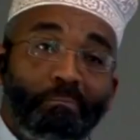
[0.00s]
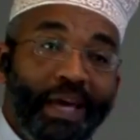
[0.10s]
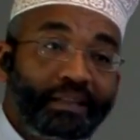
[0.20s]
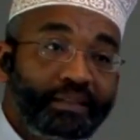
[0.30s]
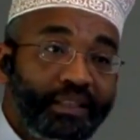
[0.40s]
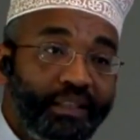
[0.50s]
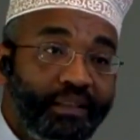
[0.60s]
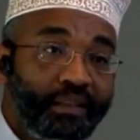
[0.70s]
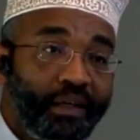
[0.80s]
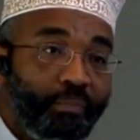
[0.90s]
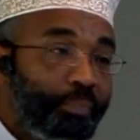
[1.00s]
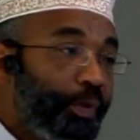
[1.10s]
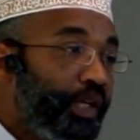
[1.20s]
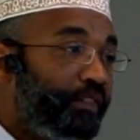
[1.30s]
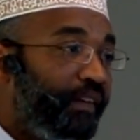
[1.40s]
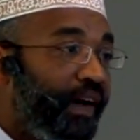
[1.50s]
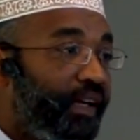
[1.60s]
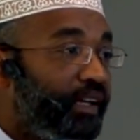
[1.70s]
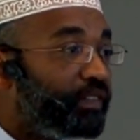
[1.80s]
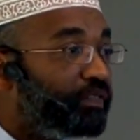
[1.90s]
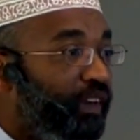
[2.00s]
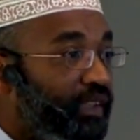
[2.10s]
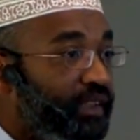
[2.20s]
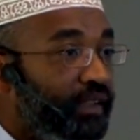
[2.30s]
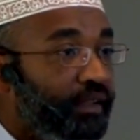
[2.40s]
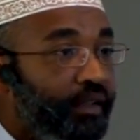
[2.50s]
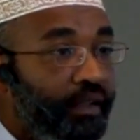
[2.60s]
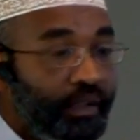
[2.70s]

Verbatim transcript: mending, and beautifying and fixing.